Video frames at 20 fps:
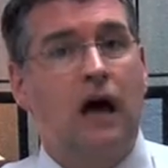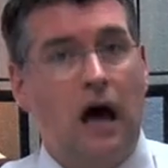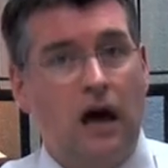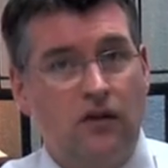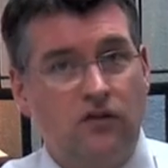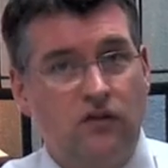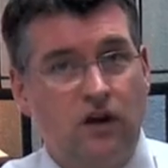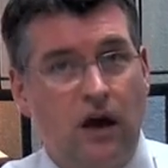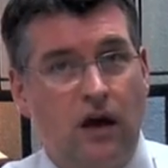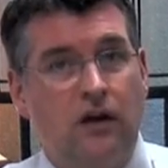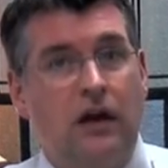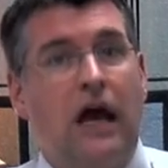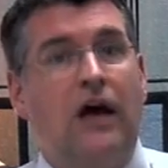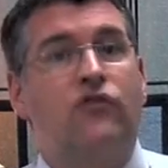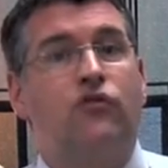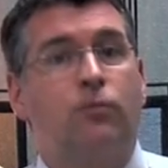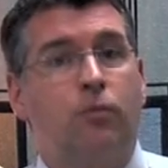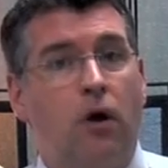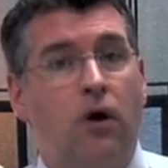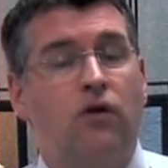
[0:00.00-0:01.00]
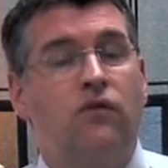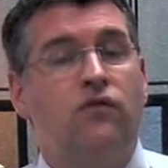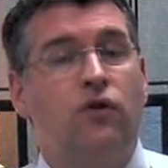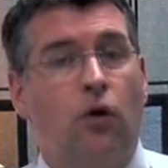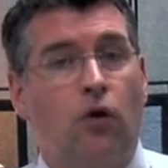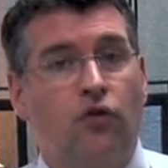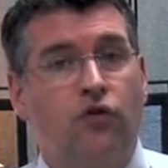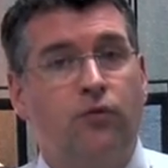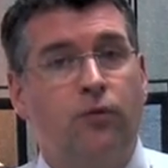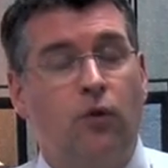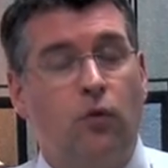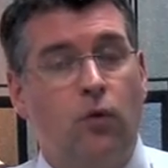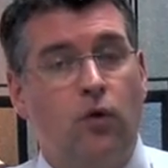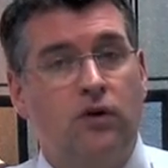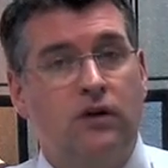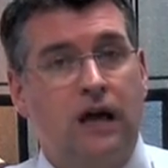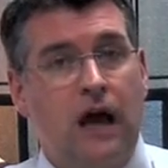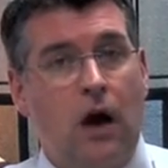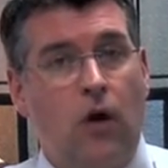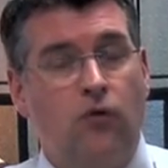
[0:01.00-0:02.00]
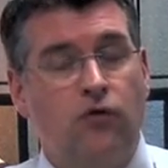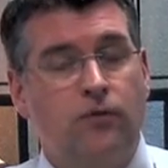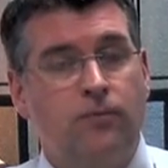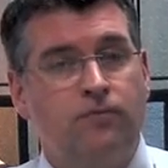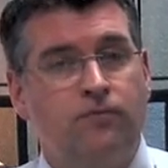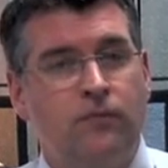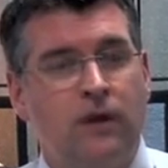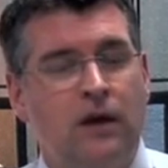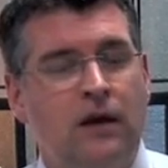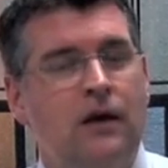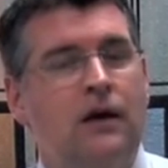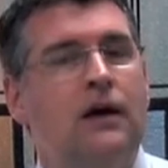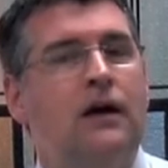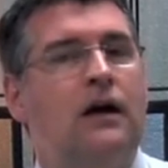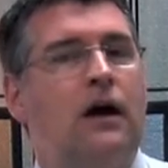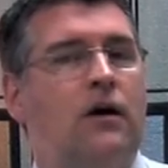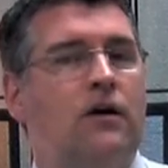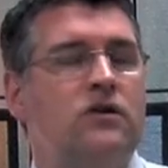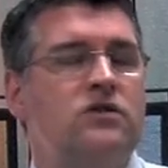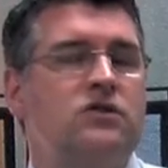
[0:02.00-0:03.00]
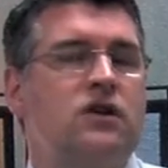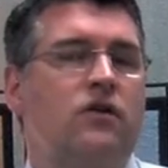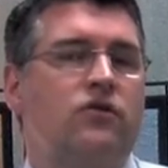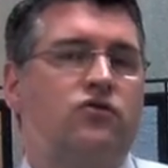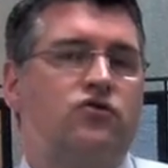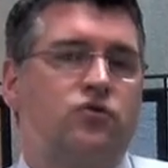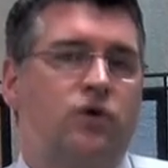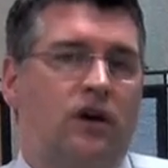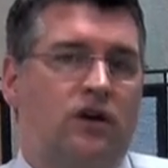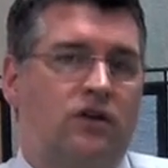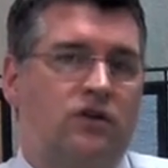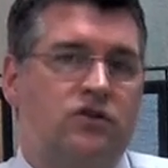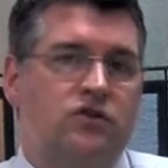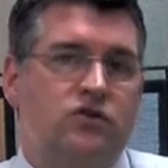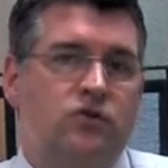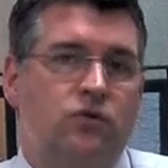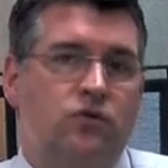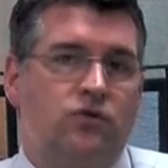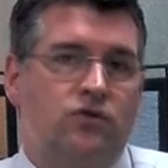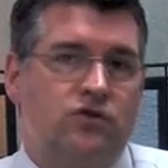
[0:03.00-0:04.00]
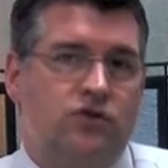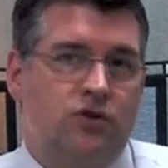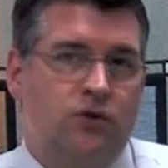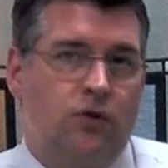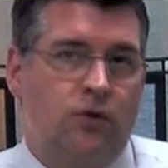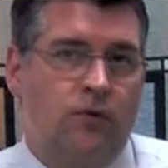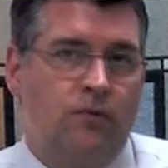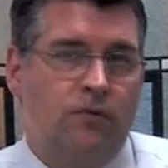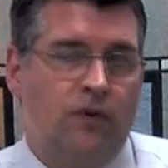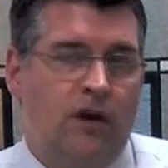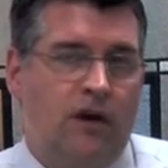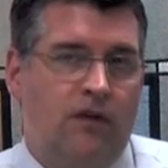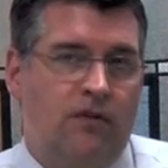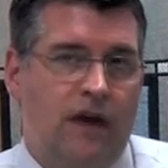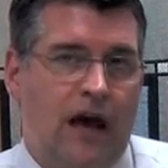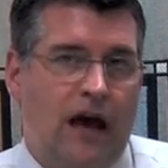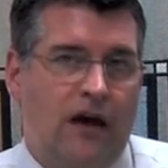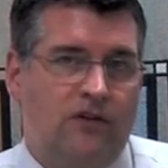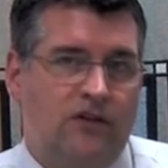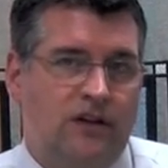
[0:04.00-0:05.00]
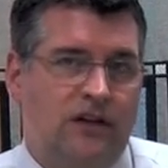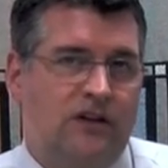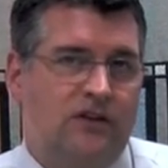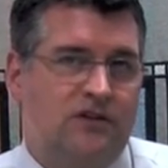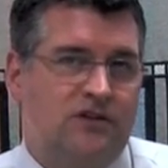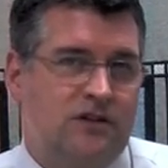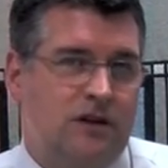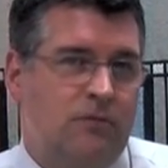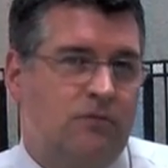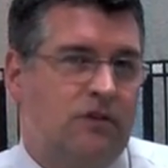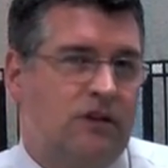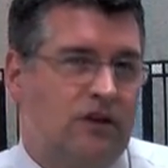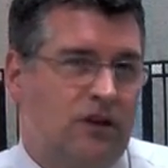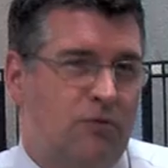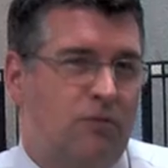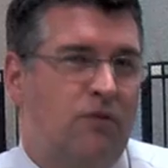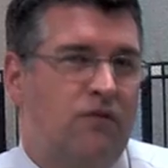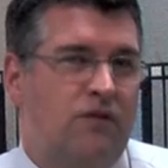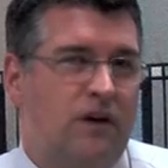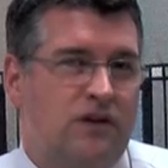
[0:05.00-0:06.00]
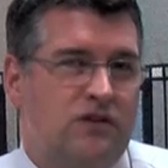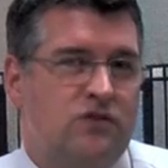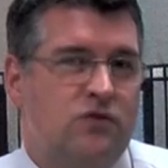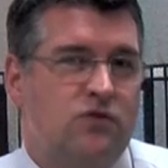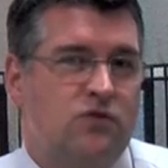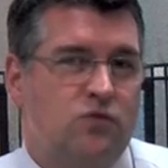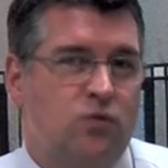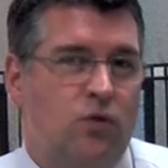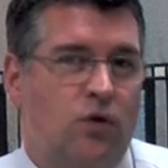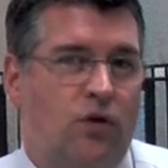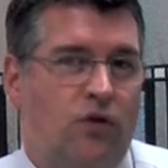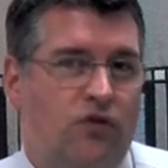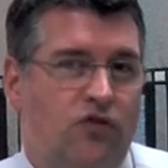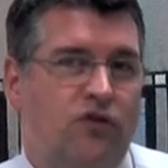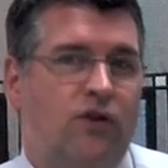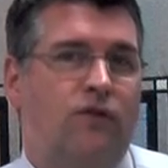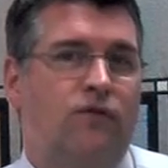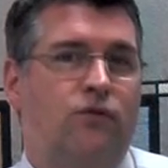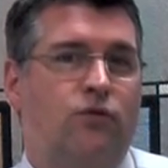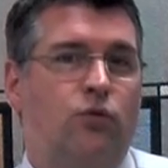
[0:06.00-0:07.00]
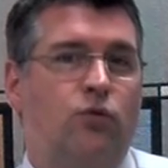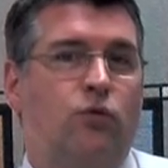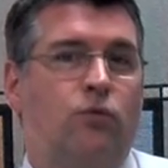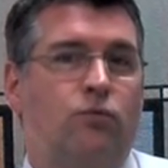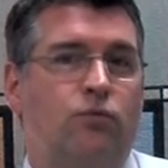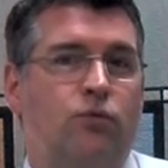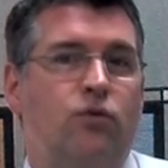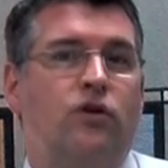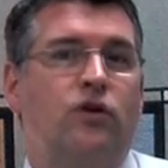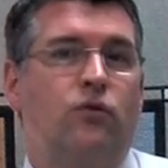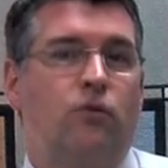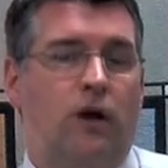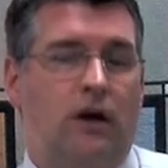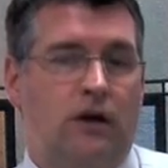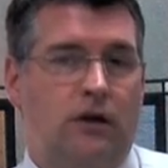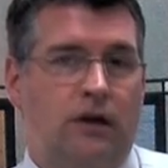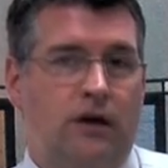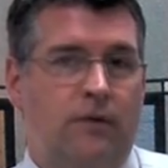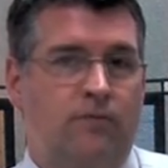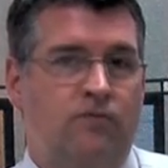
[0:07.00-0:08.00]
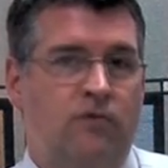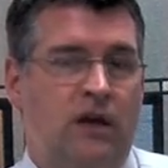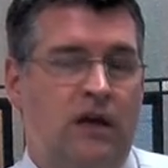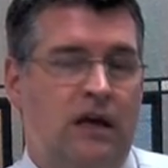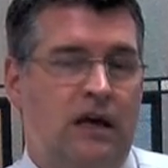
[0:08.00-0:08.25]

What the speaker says: content as a part of your ultimate word count. Now here's another trick that students do that is something that professors will sniff through pretty readily.